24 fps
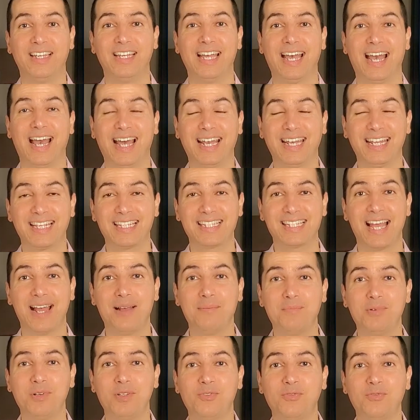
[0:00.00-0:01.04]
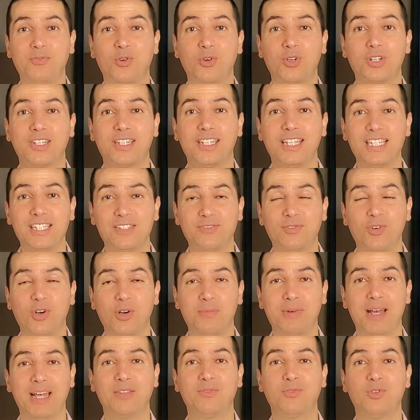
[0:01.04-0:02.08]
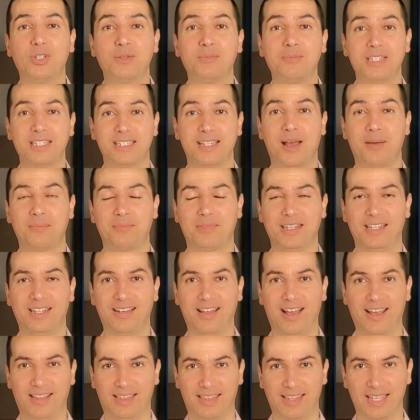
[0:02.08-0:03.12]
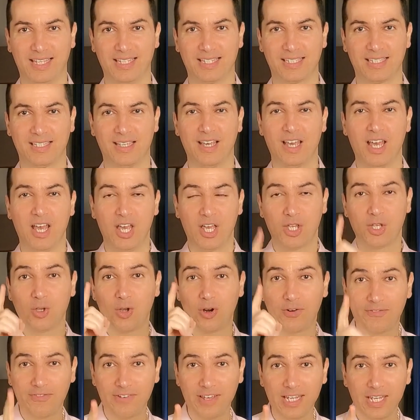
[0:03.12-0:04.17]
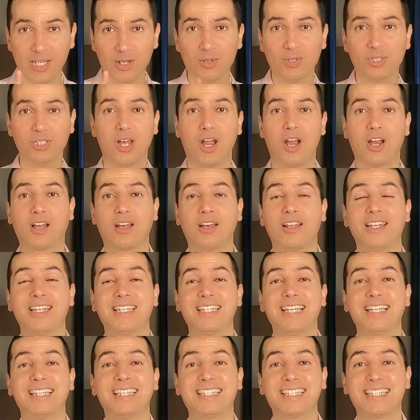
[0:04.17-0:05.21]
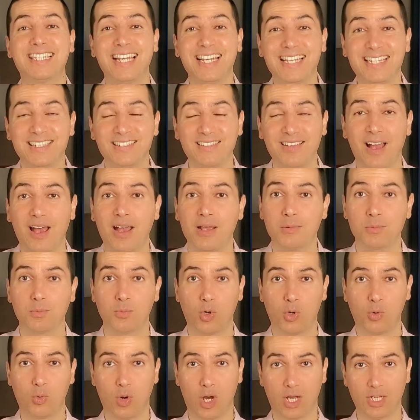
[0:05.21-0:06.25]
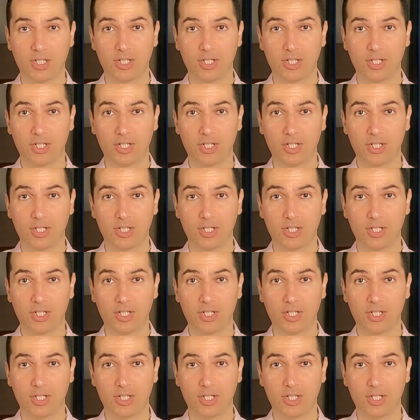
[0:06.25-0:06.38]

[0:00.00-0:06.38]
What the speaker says: An example for this format would be something like this. Your videos are gonna get 10 times more watch